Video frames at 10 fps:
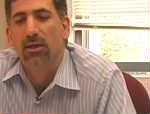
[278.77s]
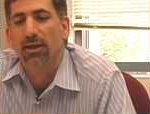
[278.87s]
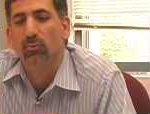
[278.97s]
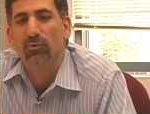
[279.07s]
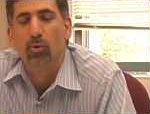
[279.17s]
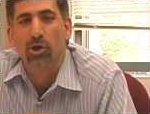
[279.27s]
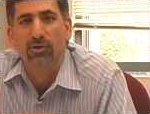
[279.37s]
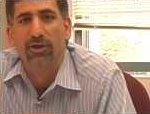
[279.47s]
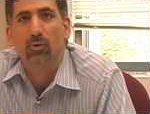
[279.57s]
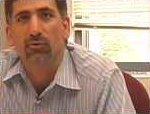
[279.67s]
and we're
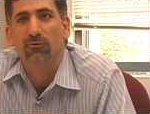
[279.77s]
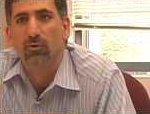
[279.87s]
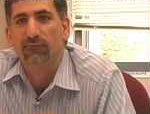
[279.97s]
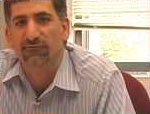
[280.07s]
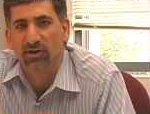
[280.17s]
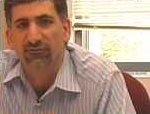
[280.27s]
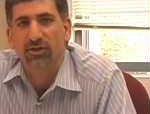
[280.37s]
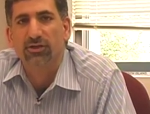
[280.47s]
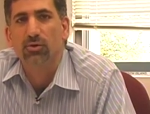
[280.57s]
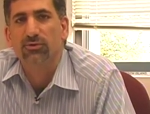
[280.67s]
partnering very,
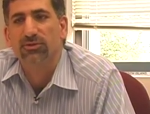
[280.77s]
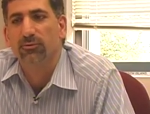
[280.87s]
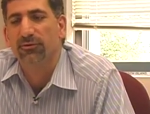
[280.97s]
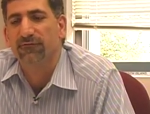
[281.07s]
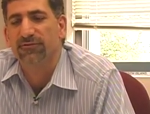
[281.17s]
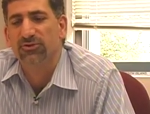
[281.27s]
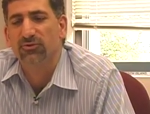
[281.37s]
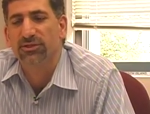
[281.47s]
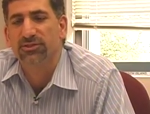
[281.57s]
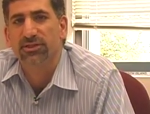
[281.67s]
very closely with the
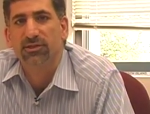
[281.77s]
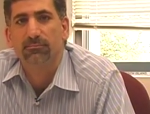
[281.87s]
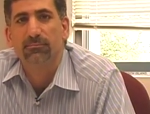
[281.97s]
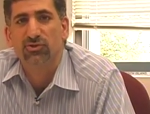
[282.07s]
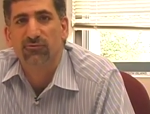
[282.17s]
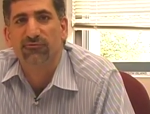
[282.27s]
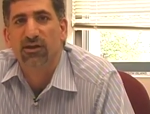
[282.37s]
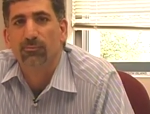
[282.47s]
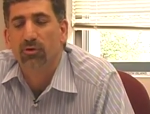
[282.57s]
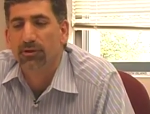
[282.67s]
facilities team, Mitchell
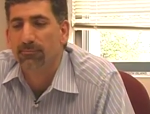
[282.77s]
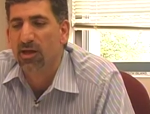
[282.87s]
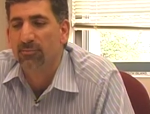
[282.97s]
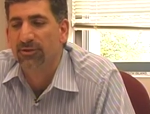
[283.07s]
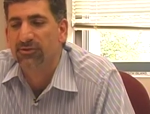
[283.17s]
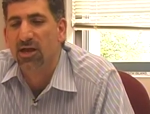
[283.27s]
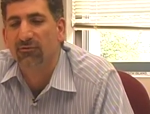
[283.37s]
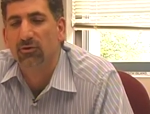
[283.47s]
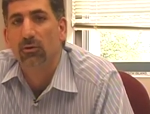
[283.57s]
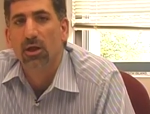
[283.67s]
Feinberg and Bob
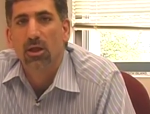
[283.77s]
Montavo,